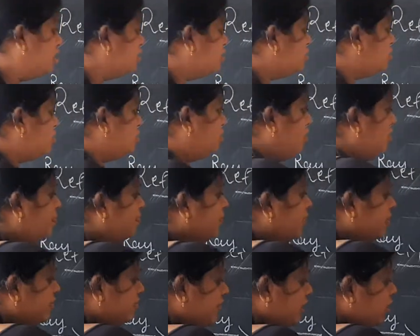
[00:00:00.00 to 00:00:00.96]
So,
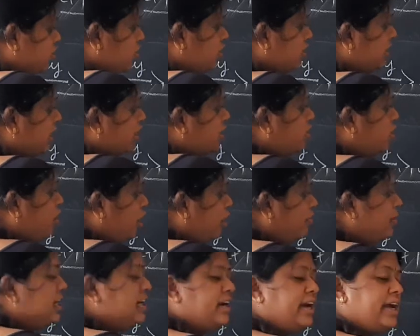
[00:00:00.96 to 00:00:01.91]
we know that
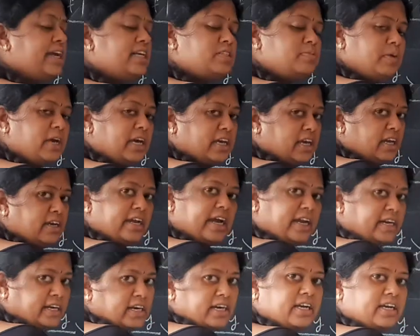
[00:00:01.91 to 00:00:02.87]
normal ray is making
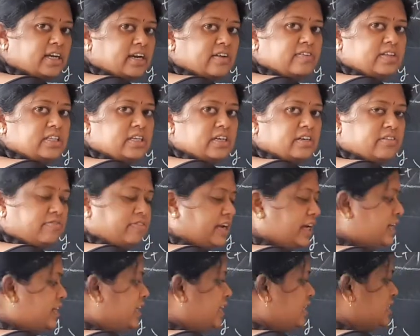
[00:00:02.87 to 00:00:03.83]
90 degree with the
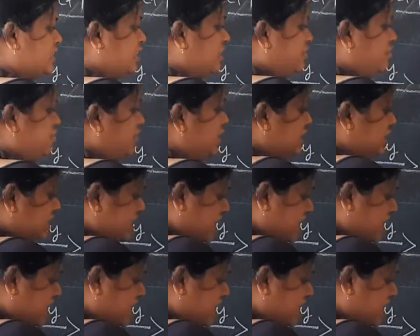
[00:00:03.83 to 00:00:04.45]
reflecting surface.